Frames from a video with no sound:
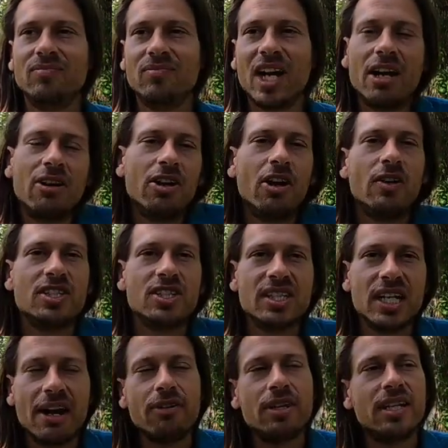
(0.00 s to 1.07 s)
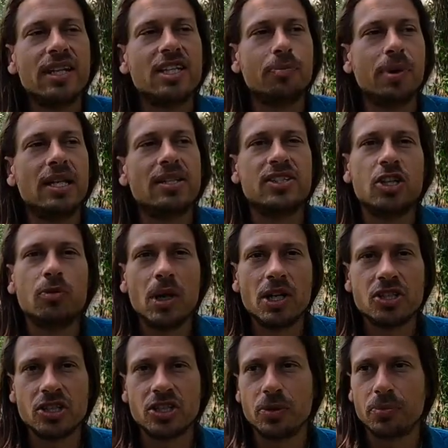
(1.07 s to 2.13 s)
I don't know, it's just everything depends so
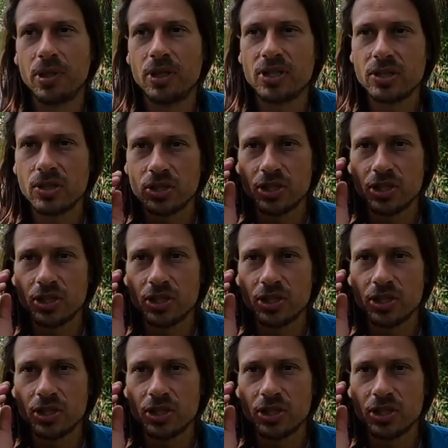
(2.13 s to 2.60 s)
much on your personal